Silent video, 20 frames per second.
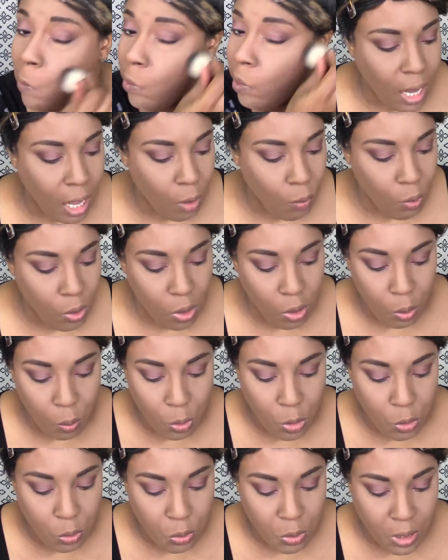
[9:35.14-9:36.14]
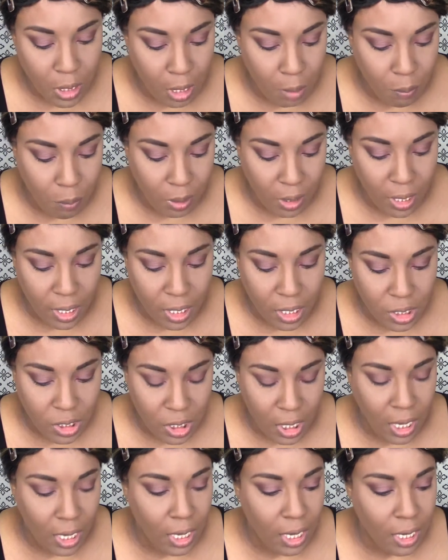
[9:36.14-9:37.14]
I will use a blush,
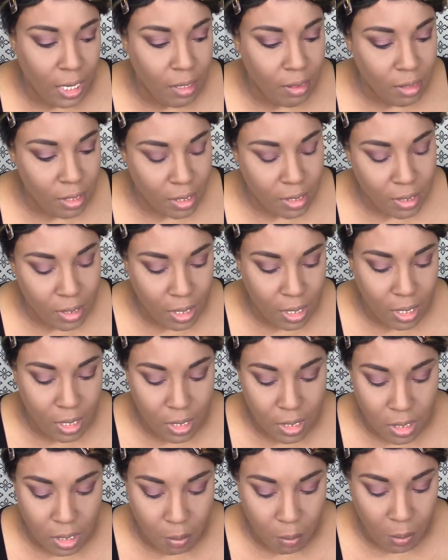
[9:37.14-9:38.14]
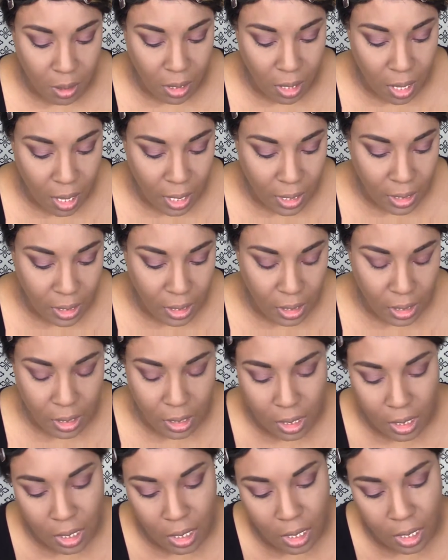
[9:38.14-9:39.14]
and this is
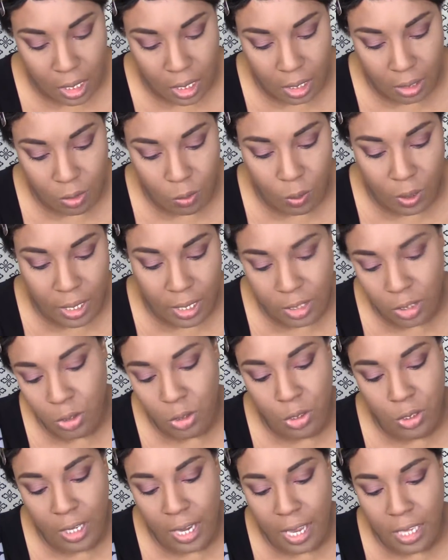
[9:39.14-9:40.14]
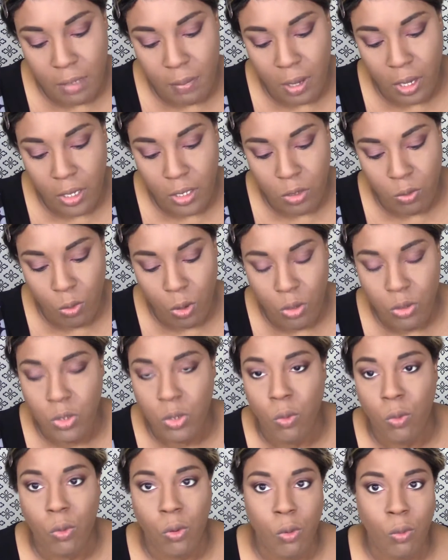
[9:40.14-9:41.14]
Milani. The one I told you guys about is Rose
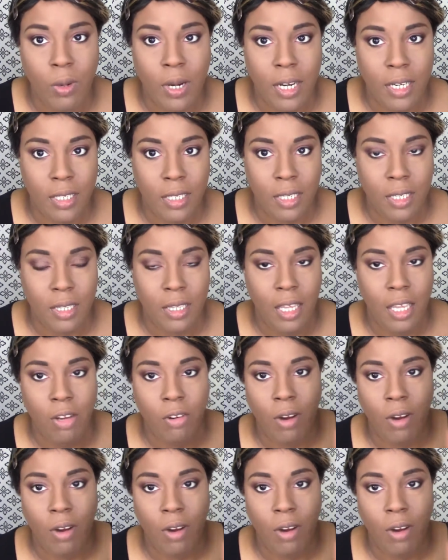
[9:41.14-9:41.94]
Dior, what I did in the inner